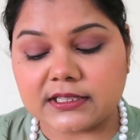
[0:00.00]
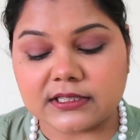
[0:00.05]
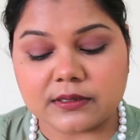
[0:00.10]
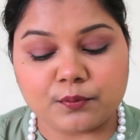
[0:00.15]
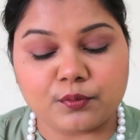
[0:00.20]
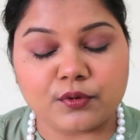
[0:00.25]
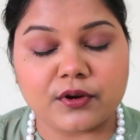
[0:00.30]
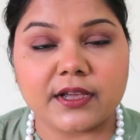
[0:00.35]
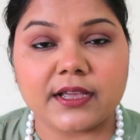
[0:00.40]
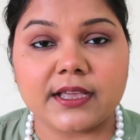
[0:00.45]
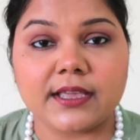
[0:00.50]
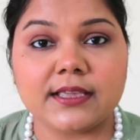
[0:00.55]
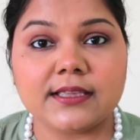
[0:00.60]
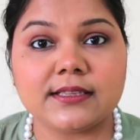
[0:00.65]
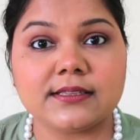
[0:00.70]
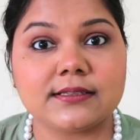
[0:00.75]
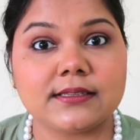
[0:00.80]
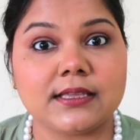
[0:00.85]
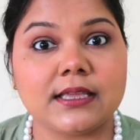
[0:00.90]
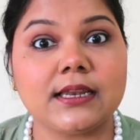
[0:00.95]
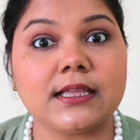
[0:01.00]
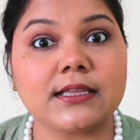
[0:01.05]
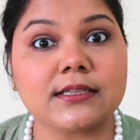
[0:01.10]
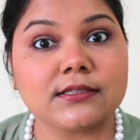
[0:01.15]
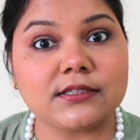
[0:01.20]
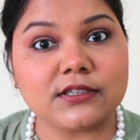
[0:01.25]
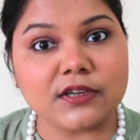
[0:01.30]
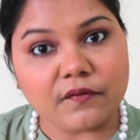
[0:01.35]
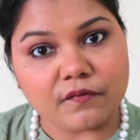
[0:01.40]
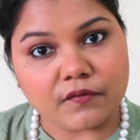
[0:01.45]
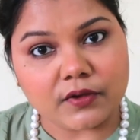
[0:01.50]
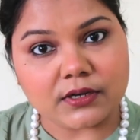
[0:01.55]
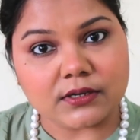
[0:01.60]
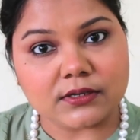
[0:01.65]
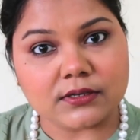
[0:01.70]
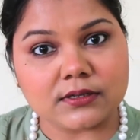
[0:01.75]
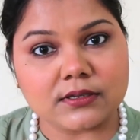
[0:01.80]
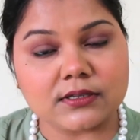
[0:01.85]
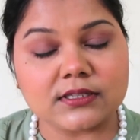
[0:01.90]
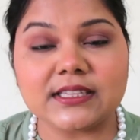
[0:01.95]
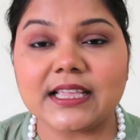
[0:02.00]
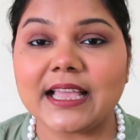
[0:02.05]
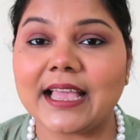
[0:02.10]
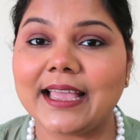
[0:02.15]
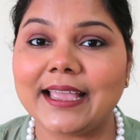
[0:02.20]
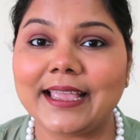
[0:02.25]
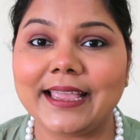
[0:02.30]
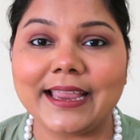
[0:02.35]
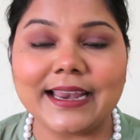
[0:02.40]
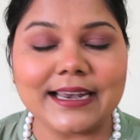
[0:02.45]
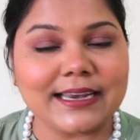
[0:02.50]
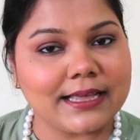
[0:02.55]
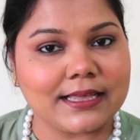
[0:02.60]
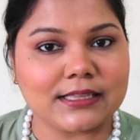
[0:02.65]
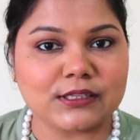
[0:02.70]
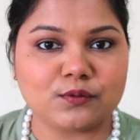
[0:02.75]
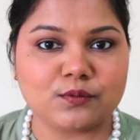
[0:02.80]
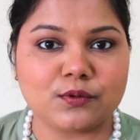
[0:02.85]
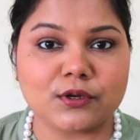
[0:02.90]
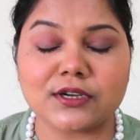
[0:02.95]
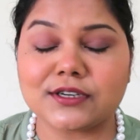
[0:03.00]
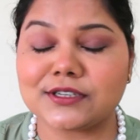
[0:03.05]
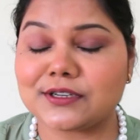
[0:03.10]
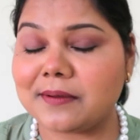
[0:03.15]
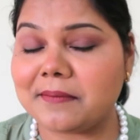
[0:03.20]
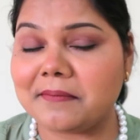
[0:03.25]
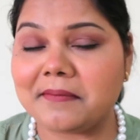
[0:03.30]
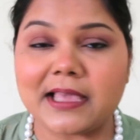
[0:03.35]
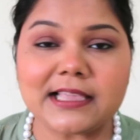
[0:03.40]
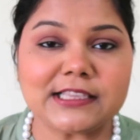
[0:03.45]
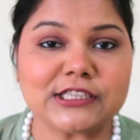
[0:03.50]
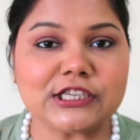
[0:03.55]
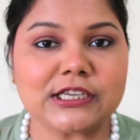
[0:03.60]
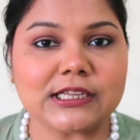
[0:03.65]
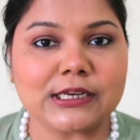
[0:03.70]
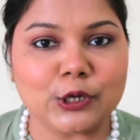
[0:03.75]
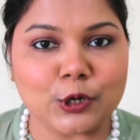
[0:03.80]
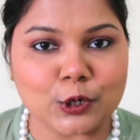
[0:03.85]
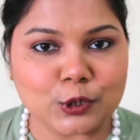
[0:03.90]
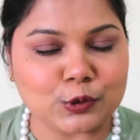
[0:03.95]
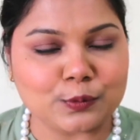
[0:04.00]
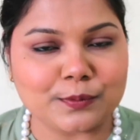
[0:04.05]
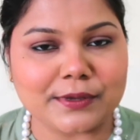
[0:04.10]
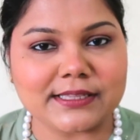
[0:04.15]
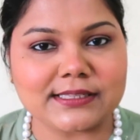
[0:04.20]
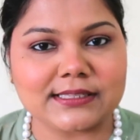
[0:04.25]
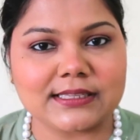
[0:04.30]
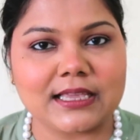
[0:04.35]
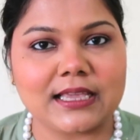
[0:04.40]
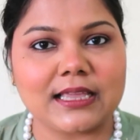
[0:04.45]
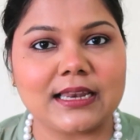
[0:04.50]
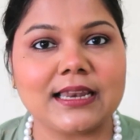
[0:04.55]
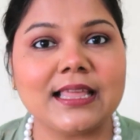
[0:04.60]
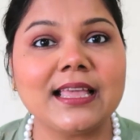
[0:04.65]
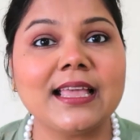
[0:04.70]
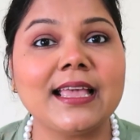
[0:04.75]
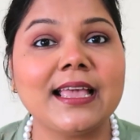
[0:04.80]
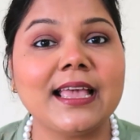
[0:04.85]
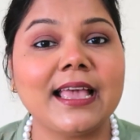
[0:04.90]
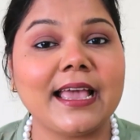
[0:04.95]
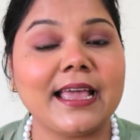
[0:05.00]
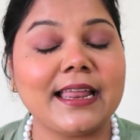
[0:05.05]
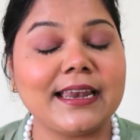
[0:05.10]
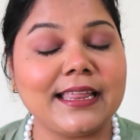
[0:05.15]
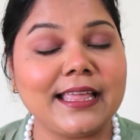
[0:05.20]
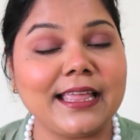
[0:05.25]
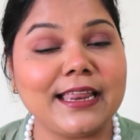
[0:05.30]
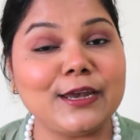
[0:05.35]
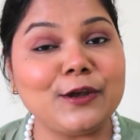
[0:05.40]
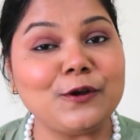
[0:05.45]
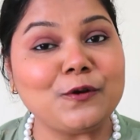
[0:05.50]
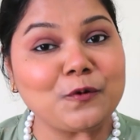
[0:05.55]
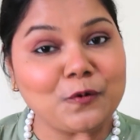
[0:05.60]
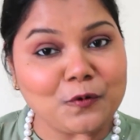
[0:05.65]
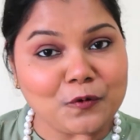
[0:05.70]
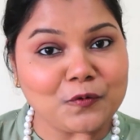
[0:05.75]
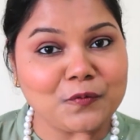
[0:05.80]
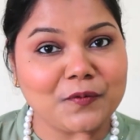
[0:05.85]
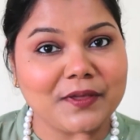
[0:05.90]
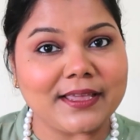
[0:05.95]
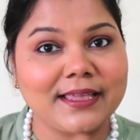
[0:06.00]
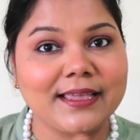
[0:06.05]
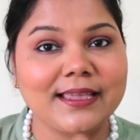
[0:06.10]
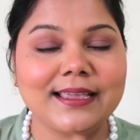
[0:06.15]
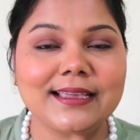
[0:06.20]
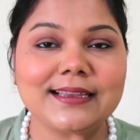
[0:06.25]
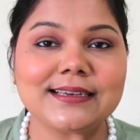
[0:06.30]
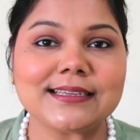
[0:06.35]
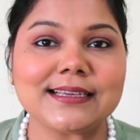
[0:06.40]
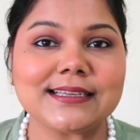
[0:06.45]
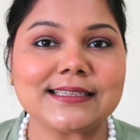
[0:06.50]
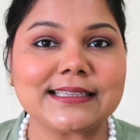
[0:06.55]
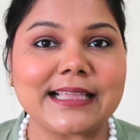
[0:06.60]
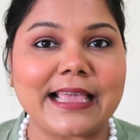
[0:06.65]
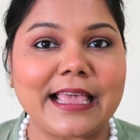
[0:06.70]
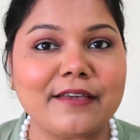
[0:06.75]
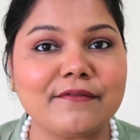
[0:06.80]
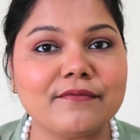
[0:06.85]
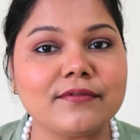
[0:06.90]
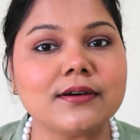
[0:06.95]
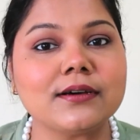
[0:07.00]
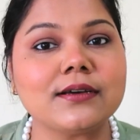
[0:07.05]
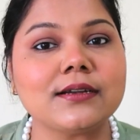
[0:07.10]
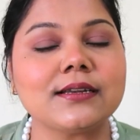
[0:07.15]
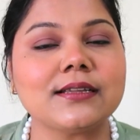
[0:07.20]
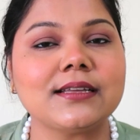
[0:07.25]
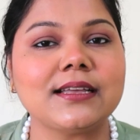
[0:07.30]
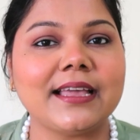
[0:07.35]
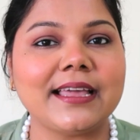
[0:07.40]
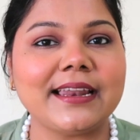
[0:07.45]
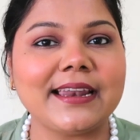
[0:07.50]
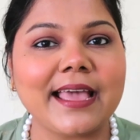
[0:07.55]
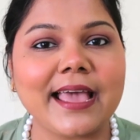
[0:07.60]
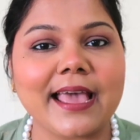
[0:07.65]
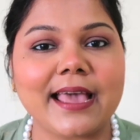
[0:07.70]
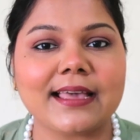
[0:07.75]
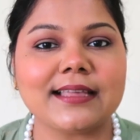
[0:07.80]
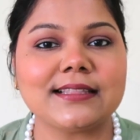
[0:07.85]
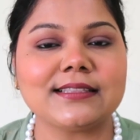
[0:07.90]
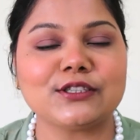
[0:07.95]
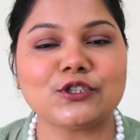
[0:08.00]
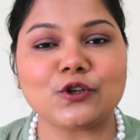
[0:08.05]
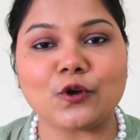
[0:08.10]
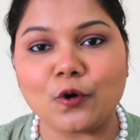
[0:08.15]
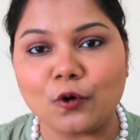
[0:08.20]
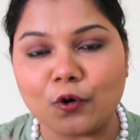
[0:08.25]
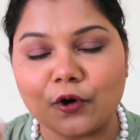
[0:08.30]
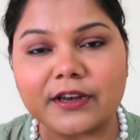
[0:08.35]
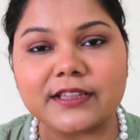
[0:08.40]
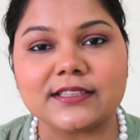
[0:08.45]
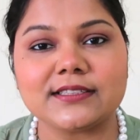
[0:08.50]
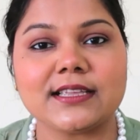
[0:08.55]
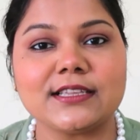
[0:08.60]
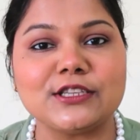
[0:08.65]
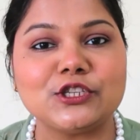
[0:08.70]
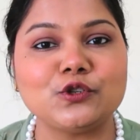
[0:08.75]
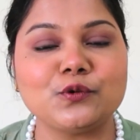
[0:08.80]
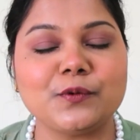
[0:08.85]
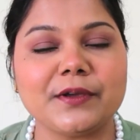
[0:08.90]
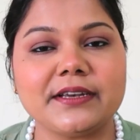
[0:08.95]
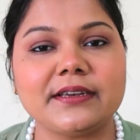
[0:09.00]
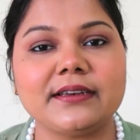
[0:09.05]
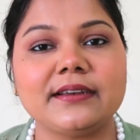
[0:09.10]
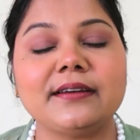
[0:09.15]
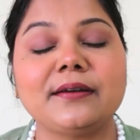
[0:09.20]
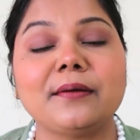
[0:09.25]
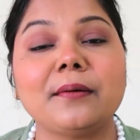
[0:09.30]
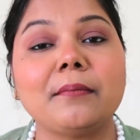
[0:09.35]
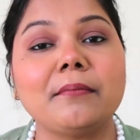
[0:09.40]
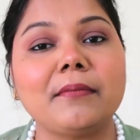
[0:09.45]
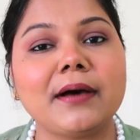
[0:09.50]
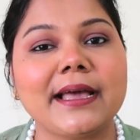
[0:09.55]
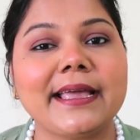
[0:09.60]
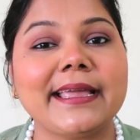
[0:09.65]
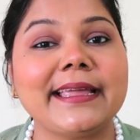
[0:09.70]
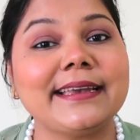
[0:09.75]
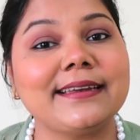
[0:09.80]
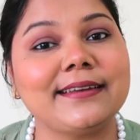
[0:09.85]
my surprise, in extreme winters, it has worked magically onto my skin, and in no way it has ever enhanced or accentuated my